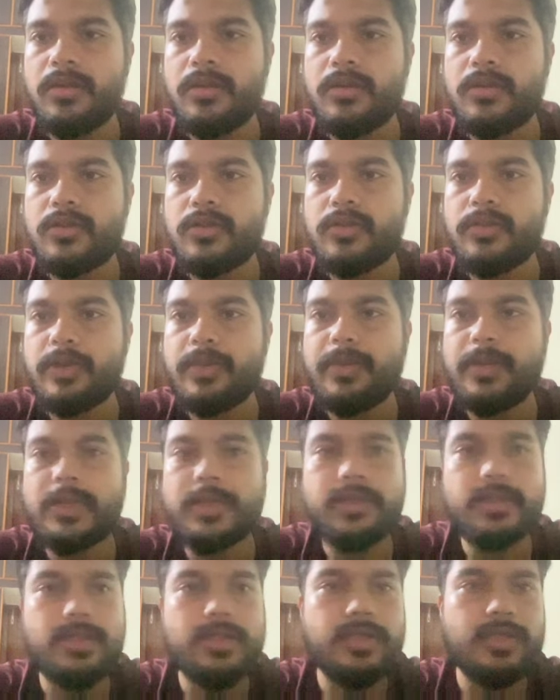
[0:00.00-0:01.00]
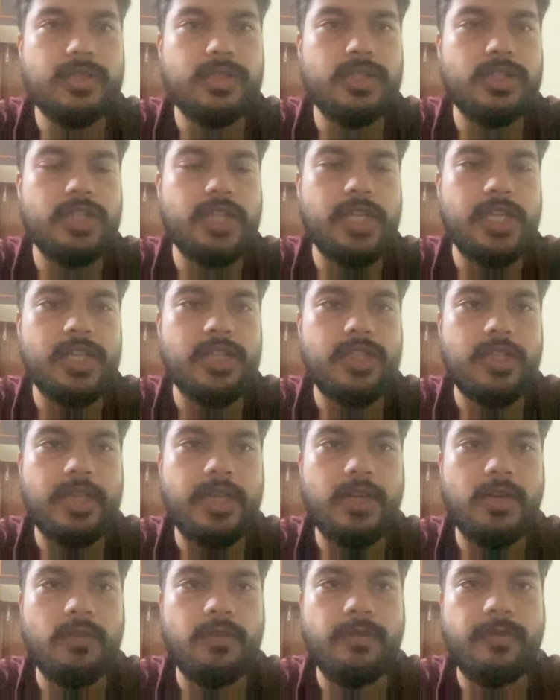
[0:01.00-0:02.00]
So maybe let's just change
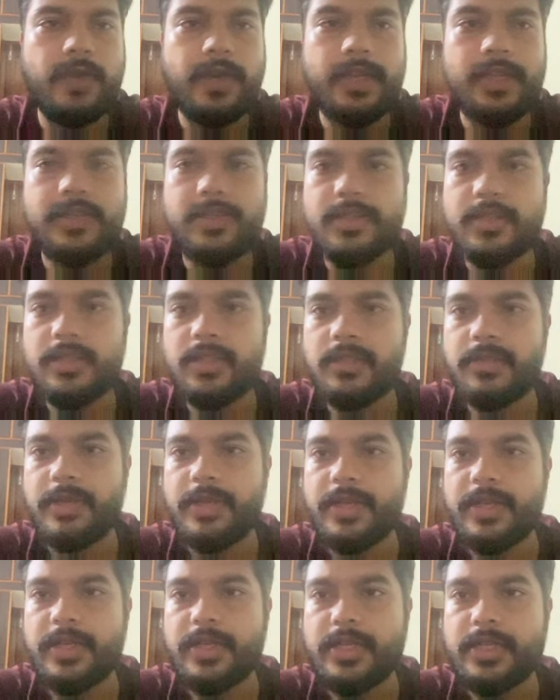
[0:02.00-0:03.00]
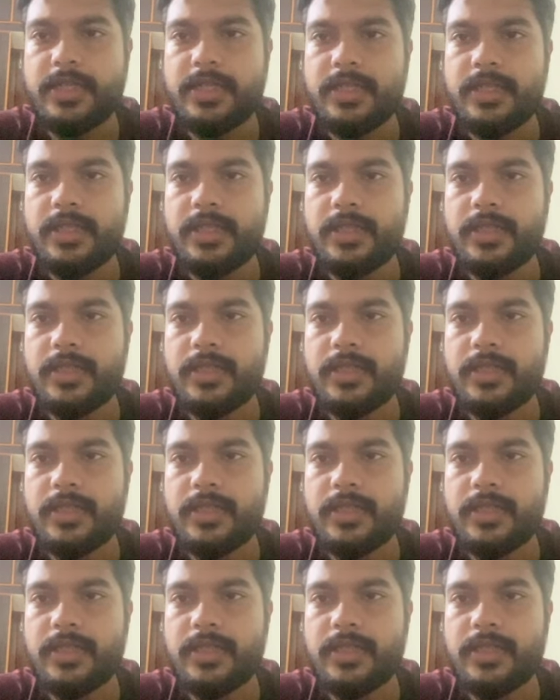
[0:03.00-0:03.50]
that to file system entity.